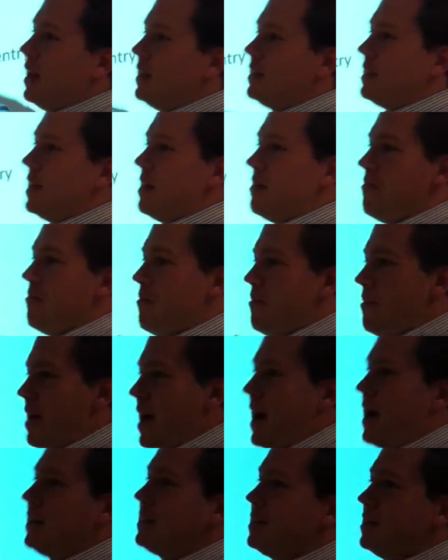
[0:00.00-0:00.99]
It's a
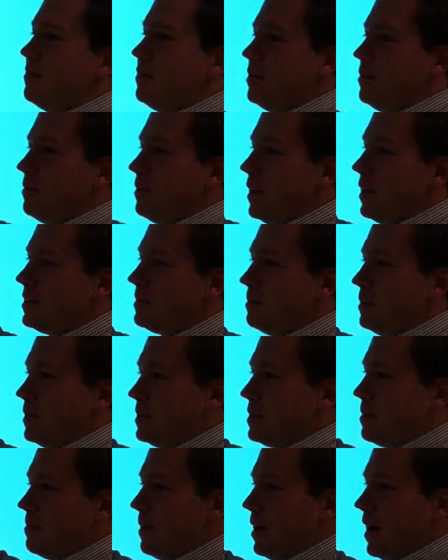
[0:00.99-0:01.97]
massive
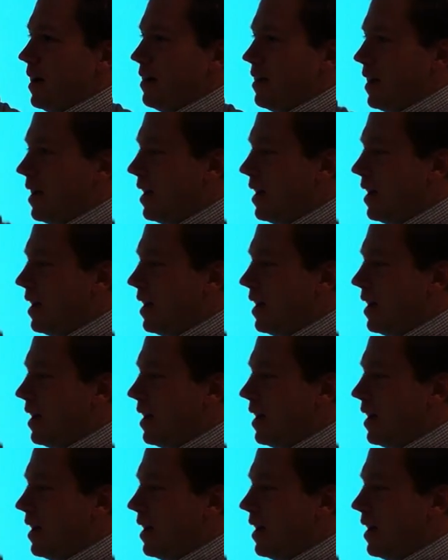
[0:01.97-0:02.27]
investment to buy